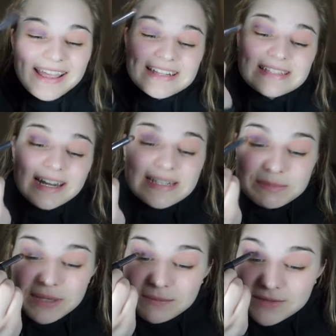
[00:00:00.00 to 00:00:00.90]
it's not
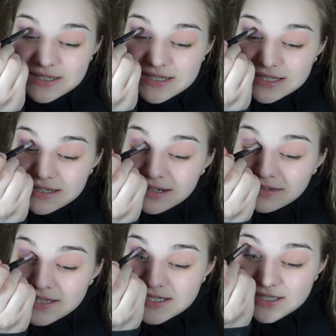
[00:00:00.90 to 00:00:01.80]
as pigmented, or
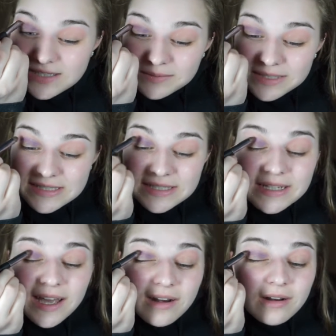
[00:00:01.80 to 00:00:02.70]
at least this one
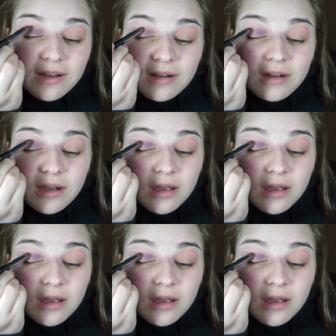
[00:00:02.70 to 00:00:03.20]
isn't. I don't know.